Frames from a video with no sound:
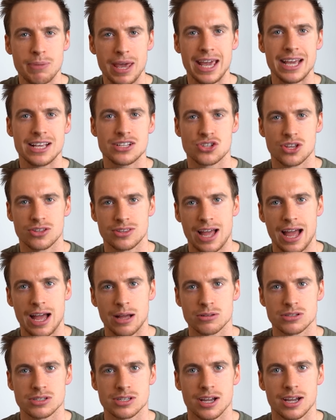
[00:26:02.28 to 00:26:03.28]
pigs on the
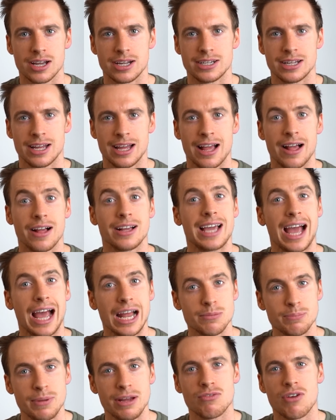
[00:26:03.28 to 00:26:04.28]
outside
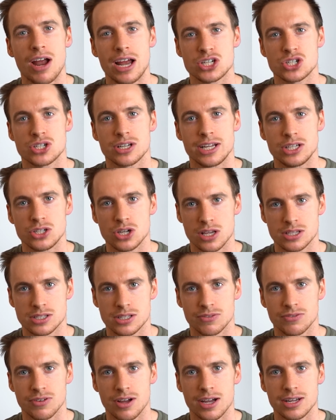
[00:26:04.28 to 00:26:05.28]
can be rationally
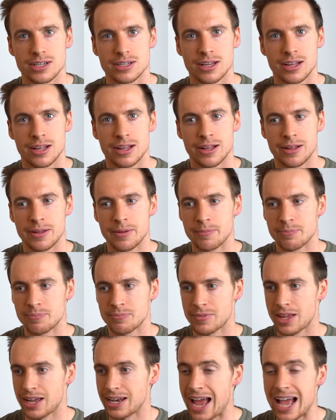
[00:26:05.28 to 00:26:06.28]
justified,
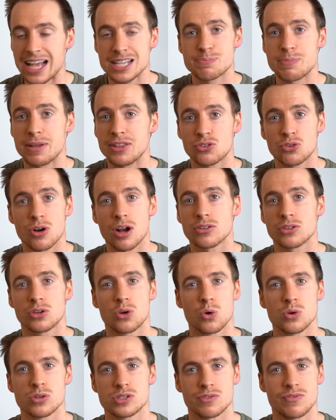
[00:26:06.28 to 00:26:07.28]
and has been throughout the
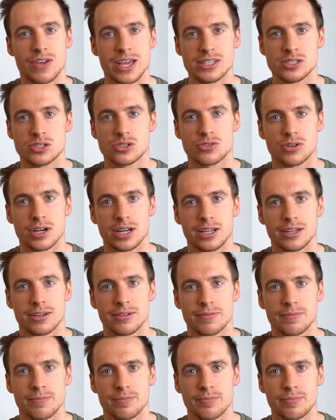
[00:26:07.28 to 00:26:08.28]
course of history.
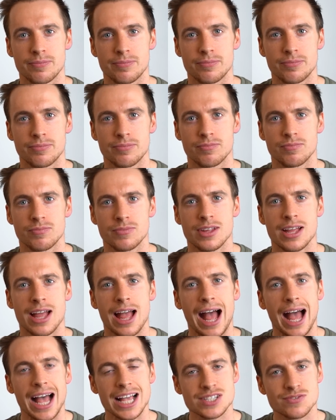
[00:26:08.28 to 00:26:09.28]

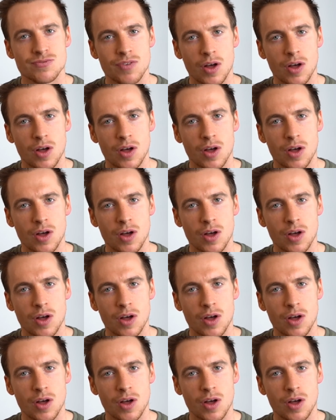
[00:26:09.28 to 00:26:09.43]
As